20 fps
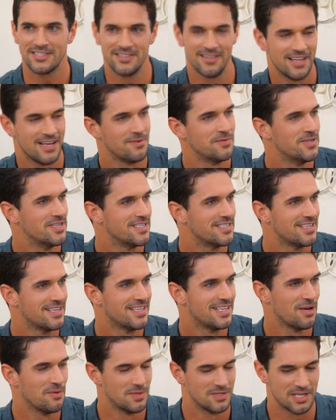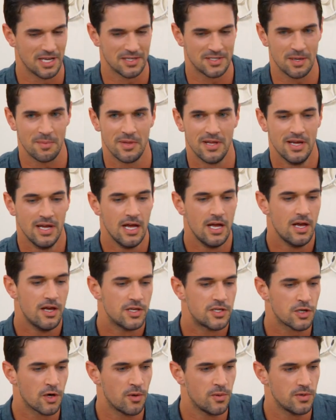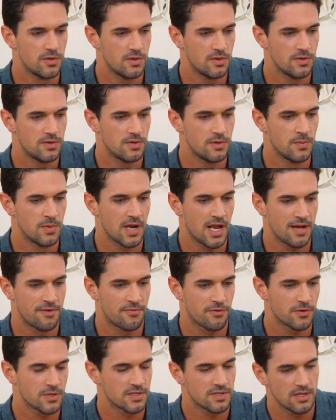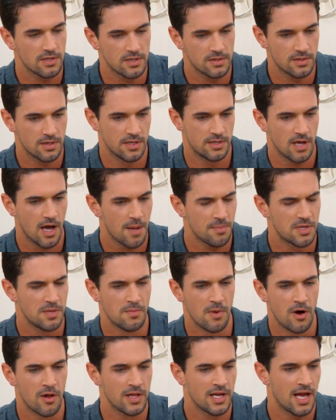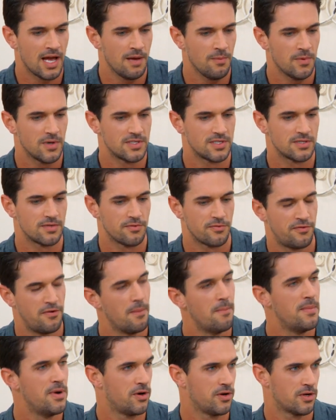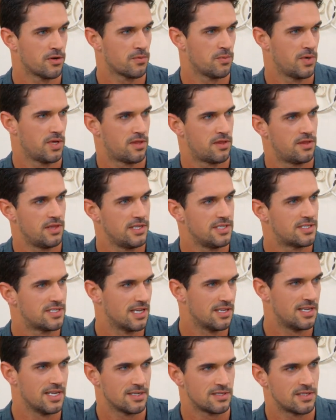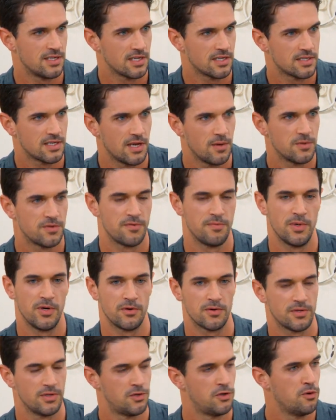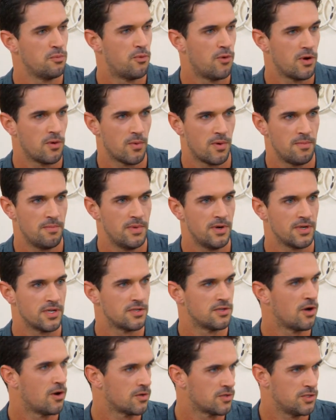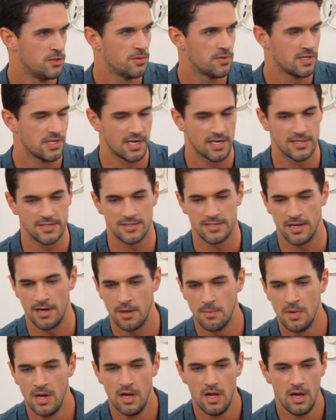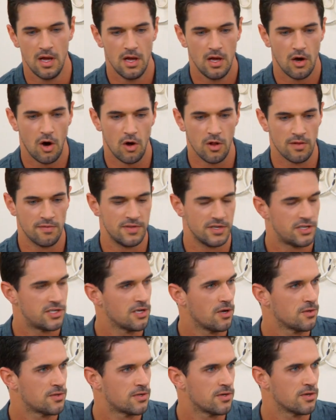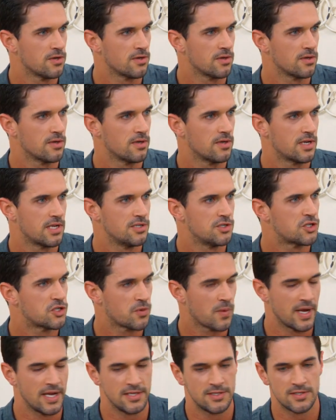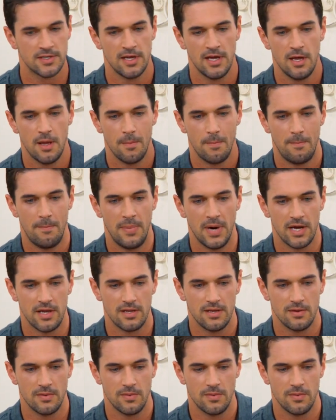so that was, that was awesome. Oh. So when I first adopted Molly, I was familiar with the statistics. I was familiar with the 2.1 million dogs euthanized, um, all of the shelter constraints. But